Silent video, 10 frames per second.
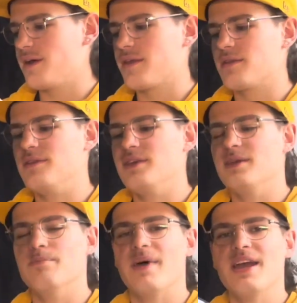the
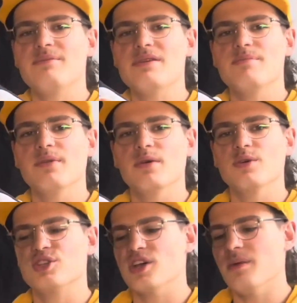baby blue
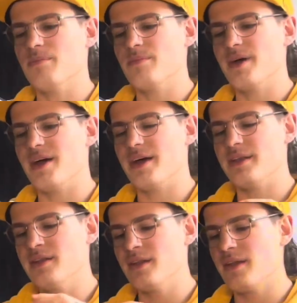
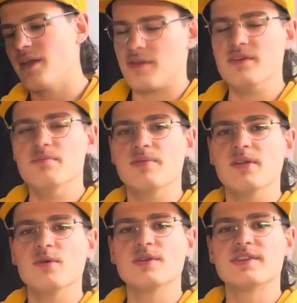Jumpman, the
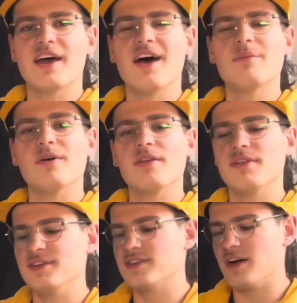blue tab on
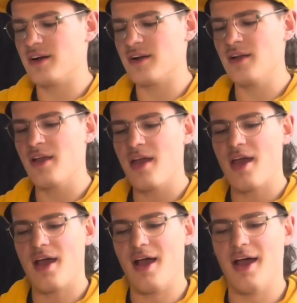the tongue,
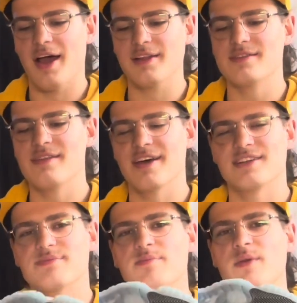and
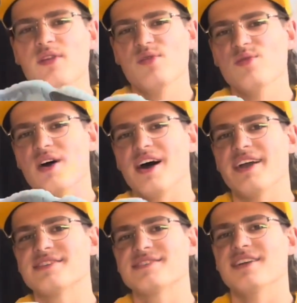that blue
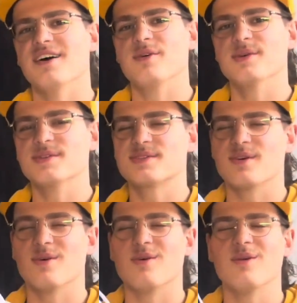icy
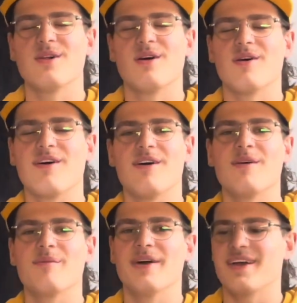outsole. Oh
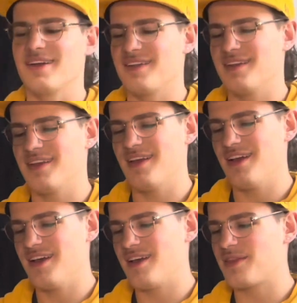man,
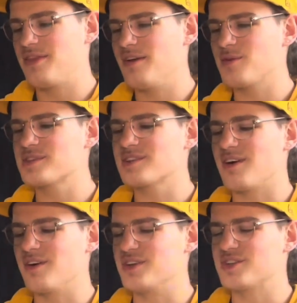those
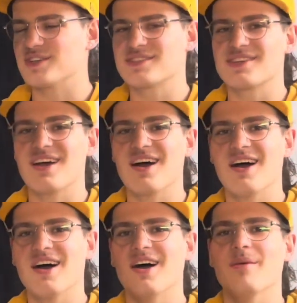are just
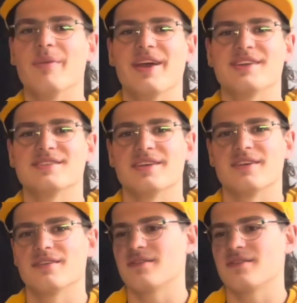amazing.